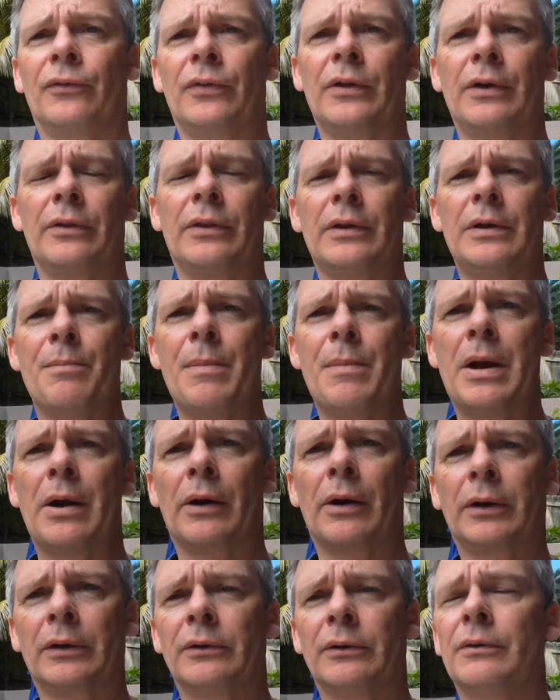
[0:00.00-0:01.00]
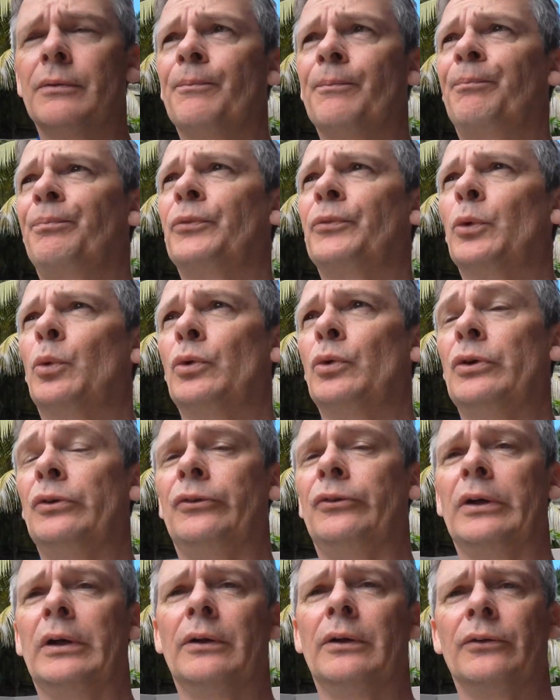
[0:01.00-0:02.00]
if they're the American or New
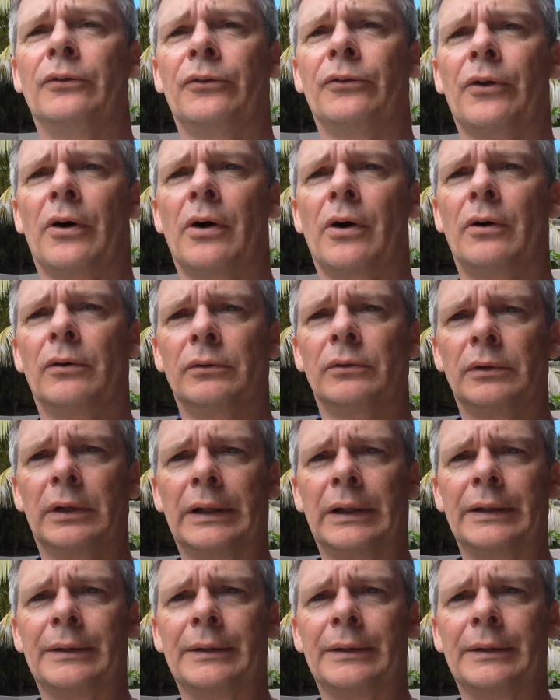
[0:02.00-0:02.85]
Zealand style